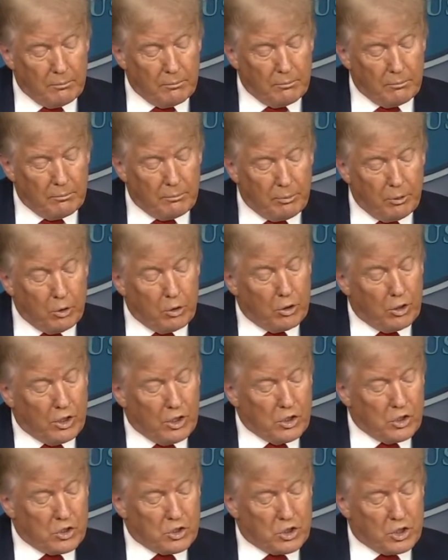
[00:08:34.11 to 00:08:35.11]

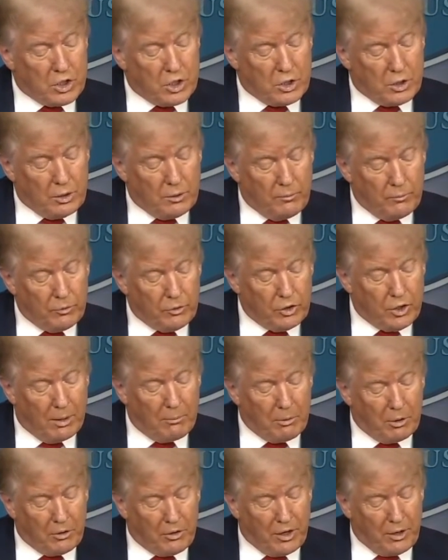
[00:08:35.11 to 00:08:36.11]
Puritans
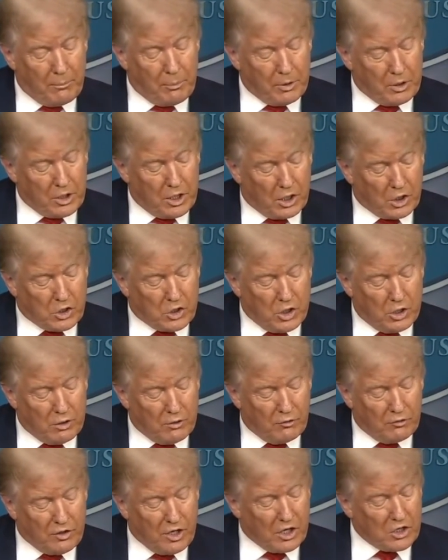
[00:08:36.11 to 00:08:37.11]
doubled their production
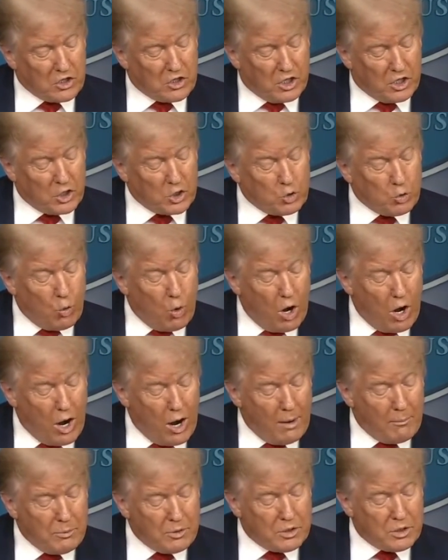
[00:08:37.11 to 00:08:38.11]
of testing
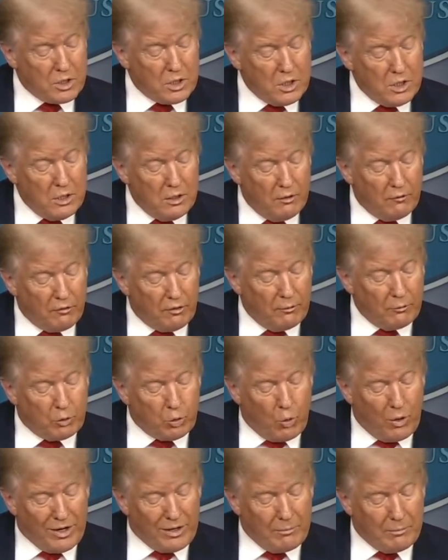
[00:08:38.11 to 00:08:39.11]
swabs from
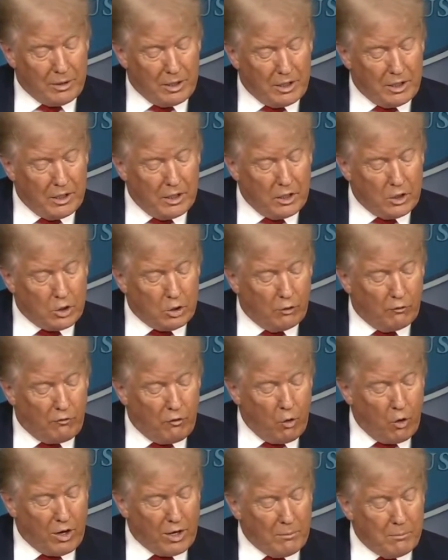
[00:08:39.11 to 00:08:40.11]
20 million to
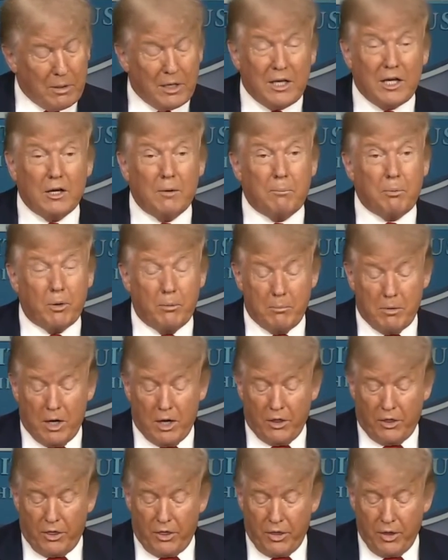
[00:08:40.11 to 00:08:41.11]
40 million per
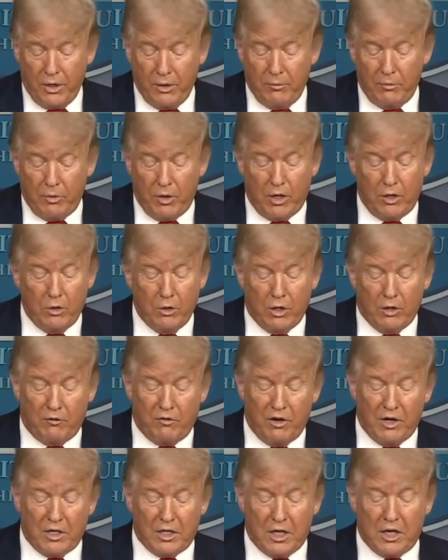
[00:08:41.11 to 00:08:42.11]
month. They're doing a
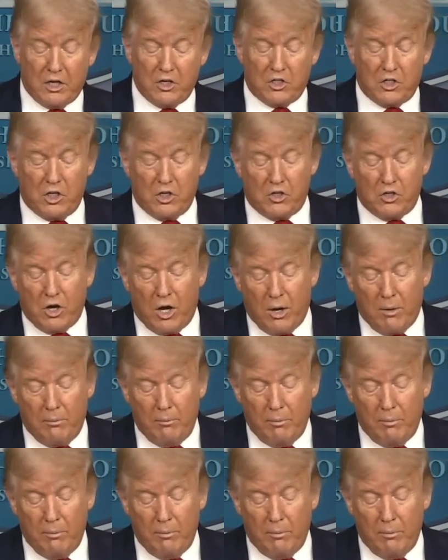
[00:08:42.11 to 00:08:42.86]
fantastic job.